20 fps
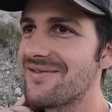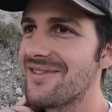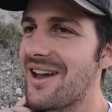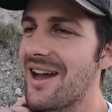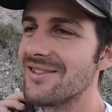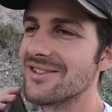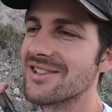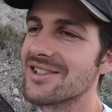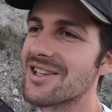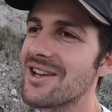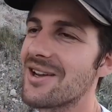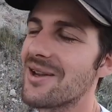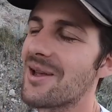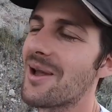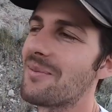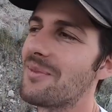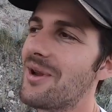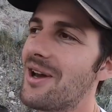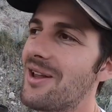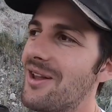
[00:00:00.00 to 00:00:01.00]
I'm just kidding,
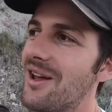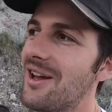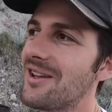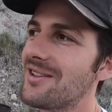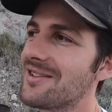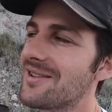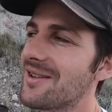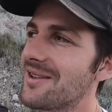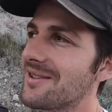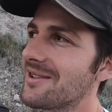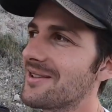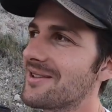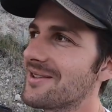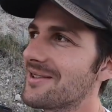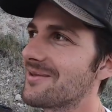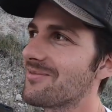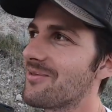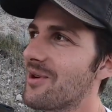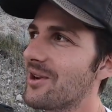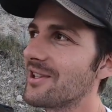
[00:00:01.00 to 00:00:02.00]
I'm not lost. I
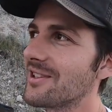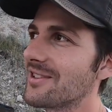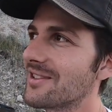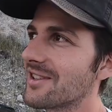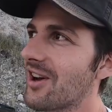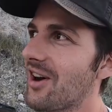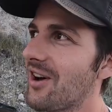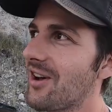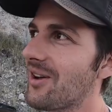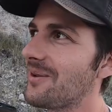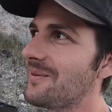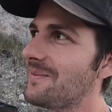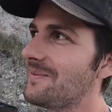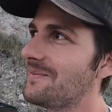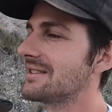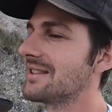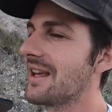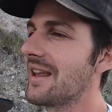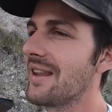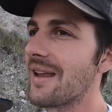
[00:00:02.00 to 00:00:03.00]
just wanted to call
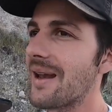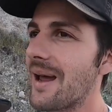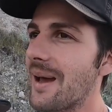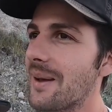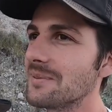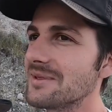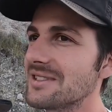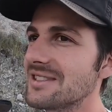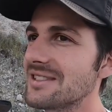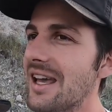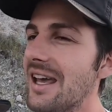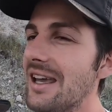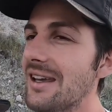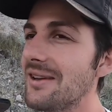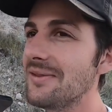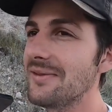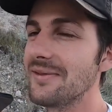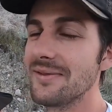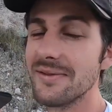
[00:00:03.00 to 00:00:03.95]
and say that I'm safe.